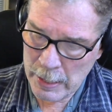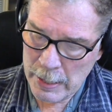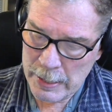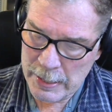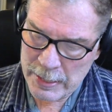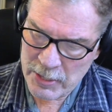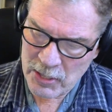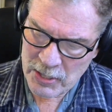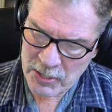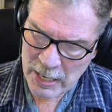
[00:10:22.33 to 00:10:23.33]
It is
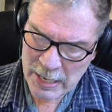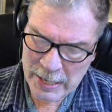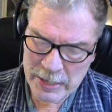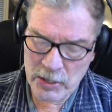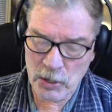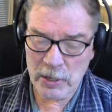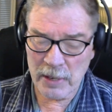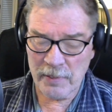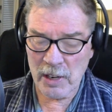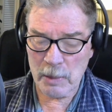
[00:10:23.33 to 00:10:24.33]
designed to
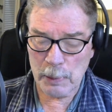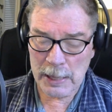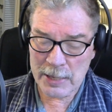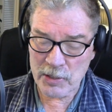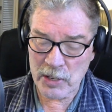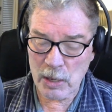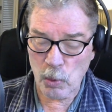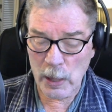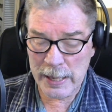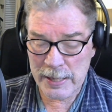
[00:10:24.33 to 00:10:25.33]
convert plastic
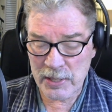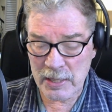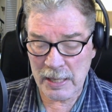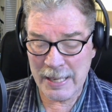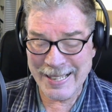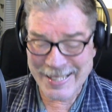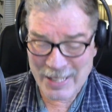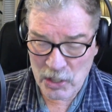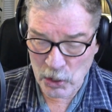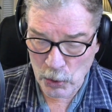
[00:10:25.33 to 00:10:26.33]
waste
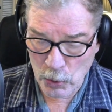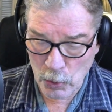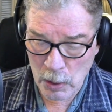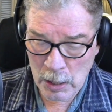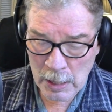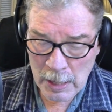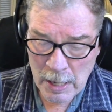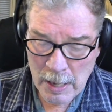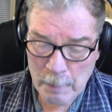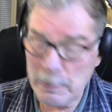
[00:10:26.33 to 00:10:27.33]
into
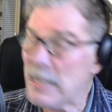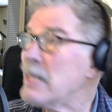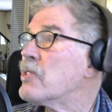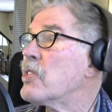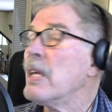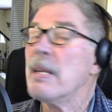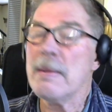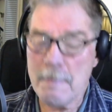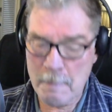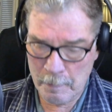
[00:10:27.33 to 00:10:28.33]

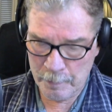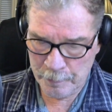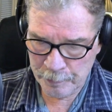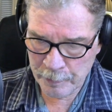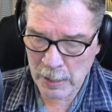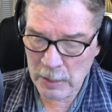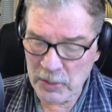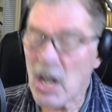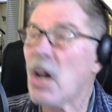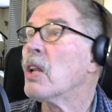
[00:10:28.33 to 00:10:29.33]
benzene,
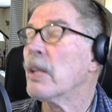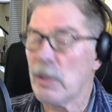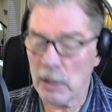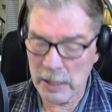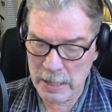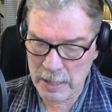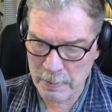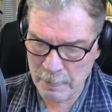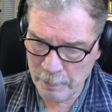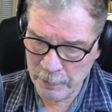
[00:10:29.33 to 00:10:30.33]

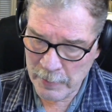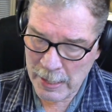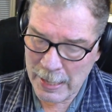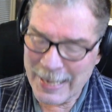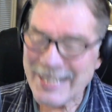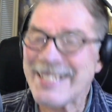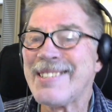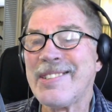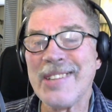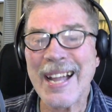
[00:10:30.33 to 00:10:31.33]
toluene, and
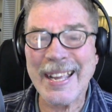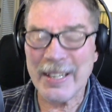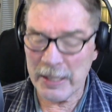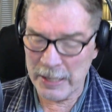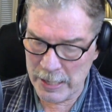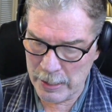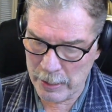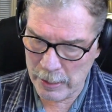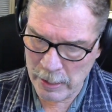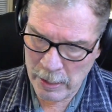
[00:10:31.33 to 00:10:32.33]

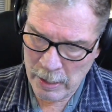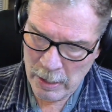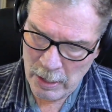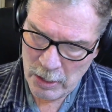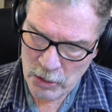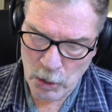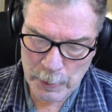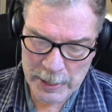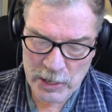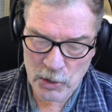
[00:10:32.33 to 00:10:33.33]
xylene to
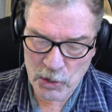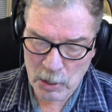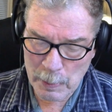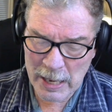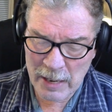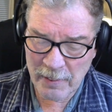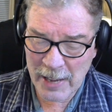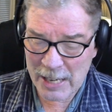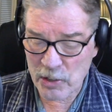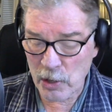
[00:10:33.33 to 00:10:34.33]
be used to
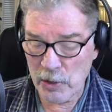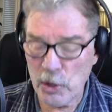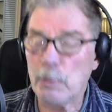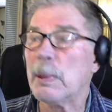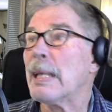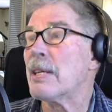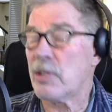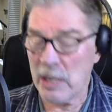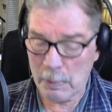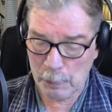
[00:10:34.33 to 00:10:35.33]
manufacture new
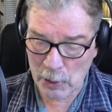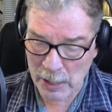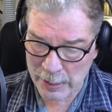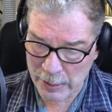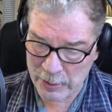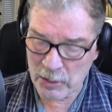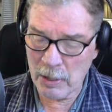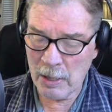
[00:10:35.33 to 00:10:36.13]
plastic products.